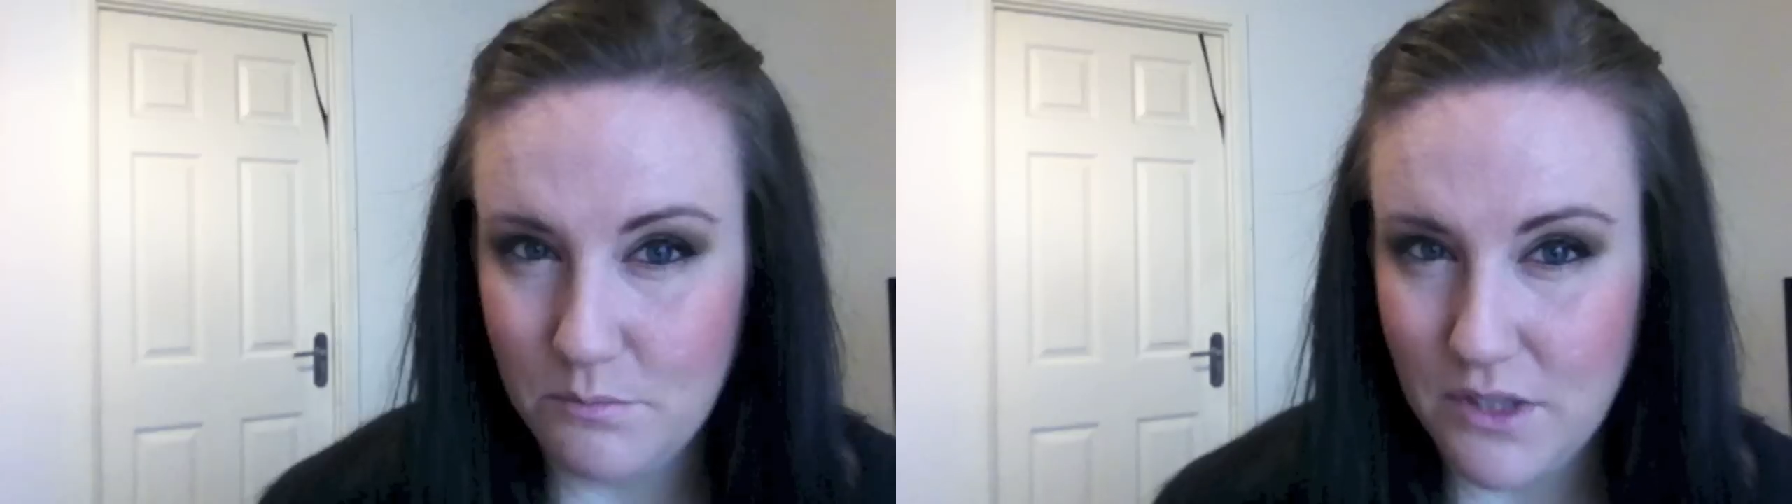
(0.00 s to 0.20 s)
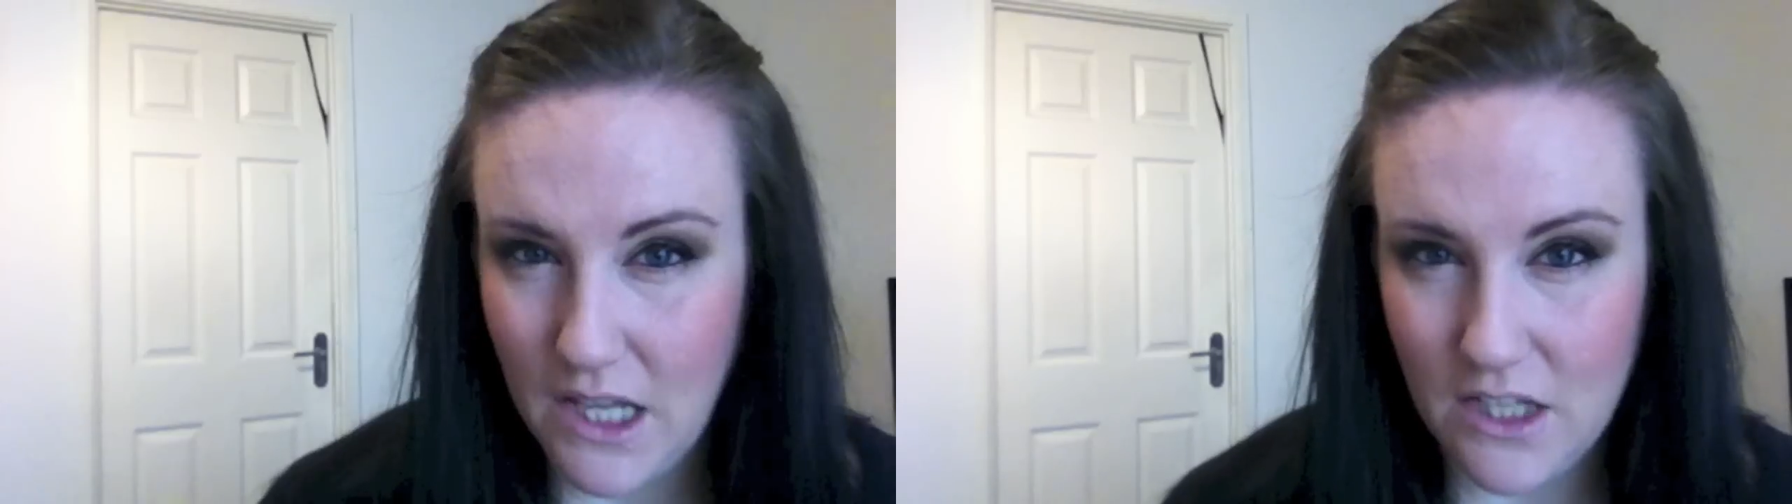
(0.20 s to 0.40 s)

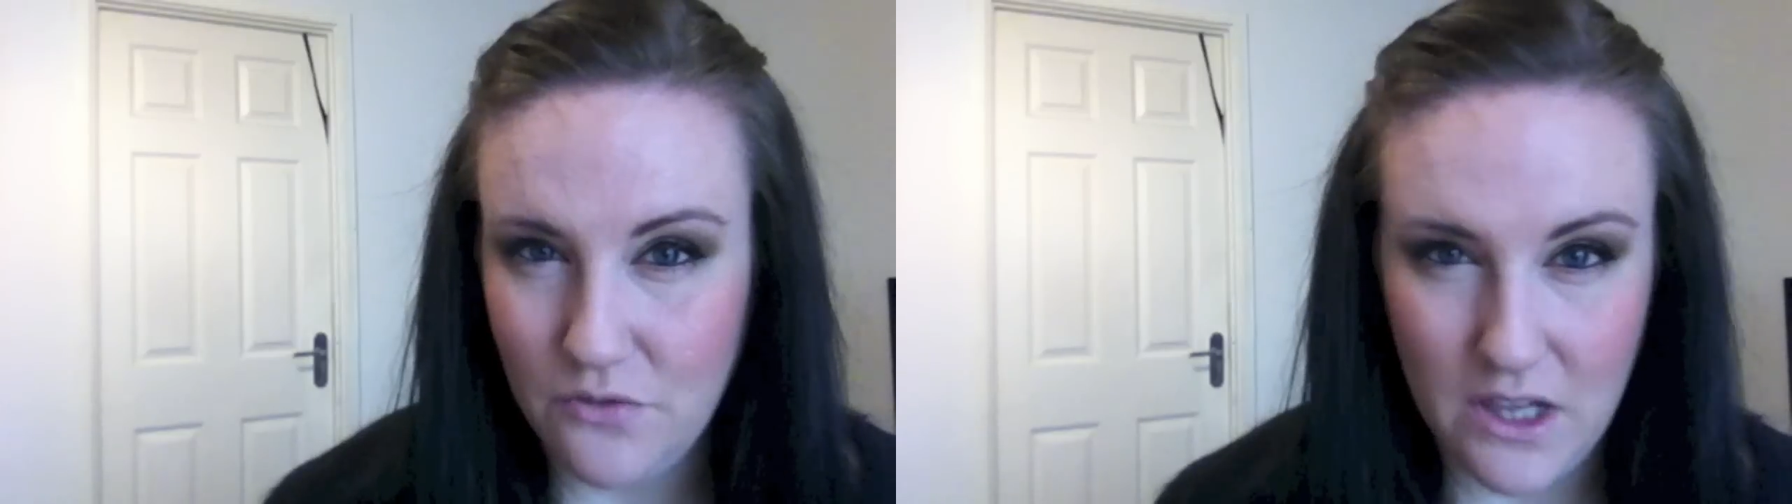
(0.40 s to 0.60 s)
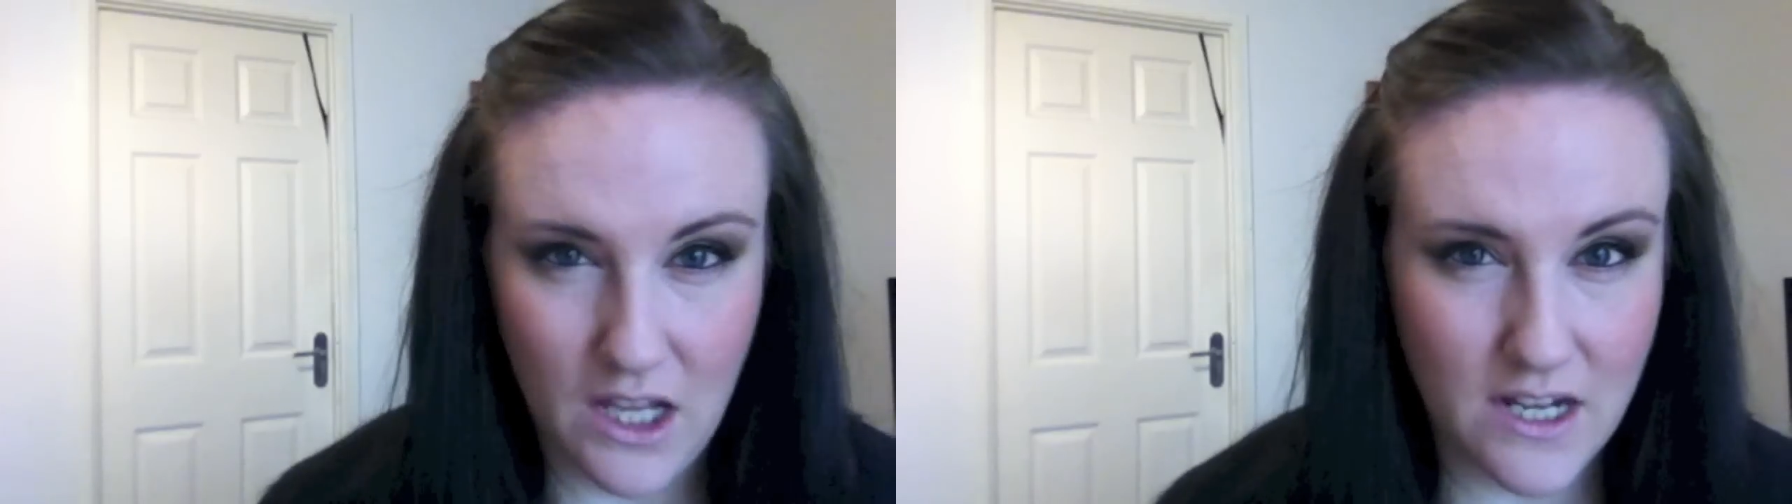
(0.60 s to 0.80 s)
place
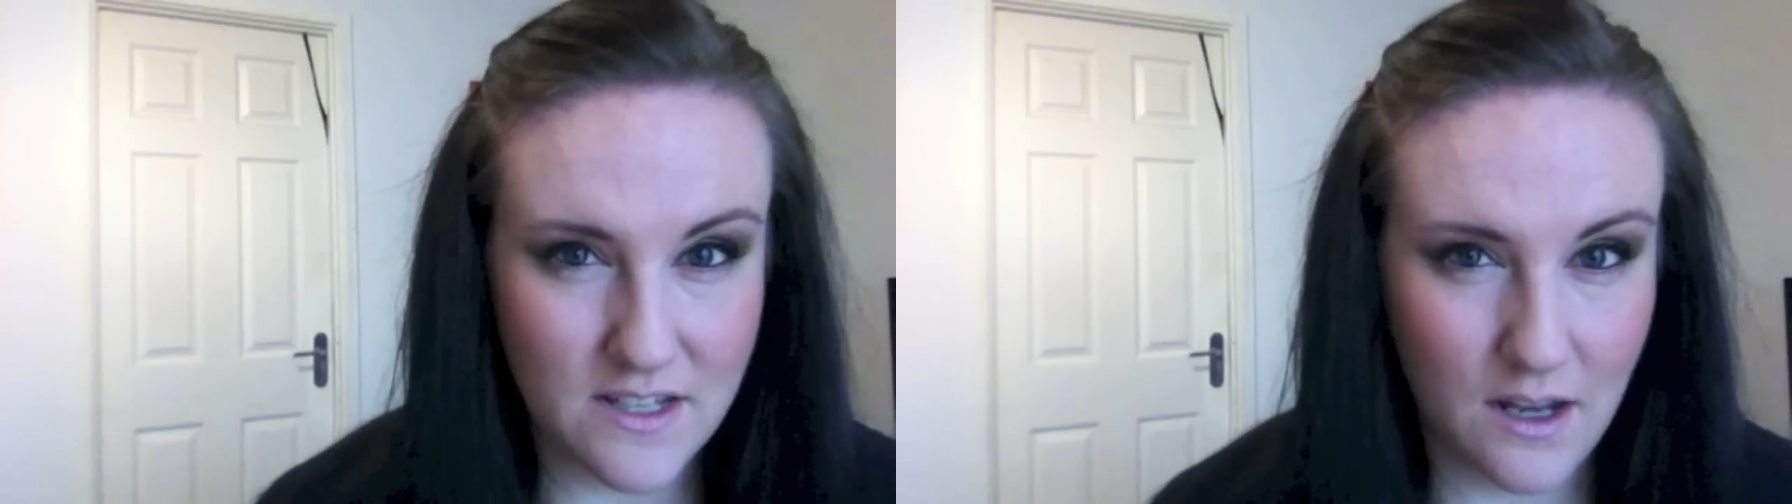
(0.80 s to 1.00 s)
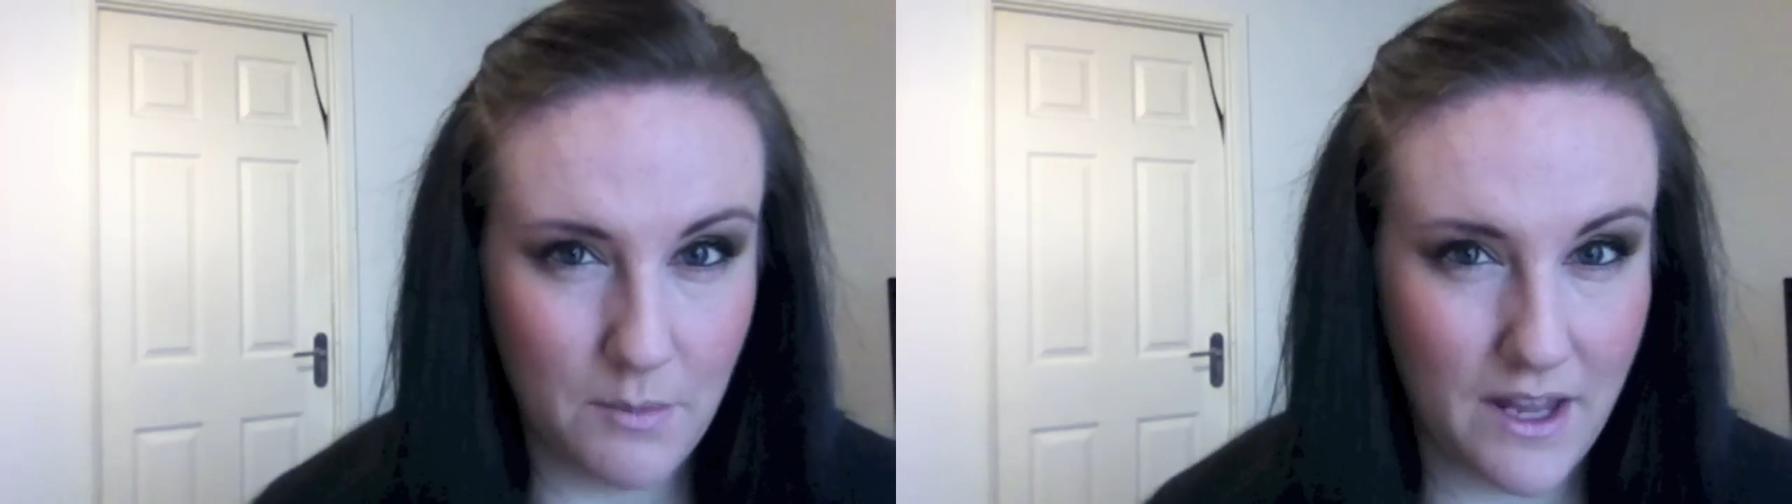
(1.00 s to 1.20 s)
for lighting in my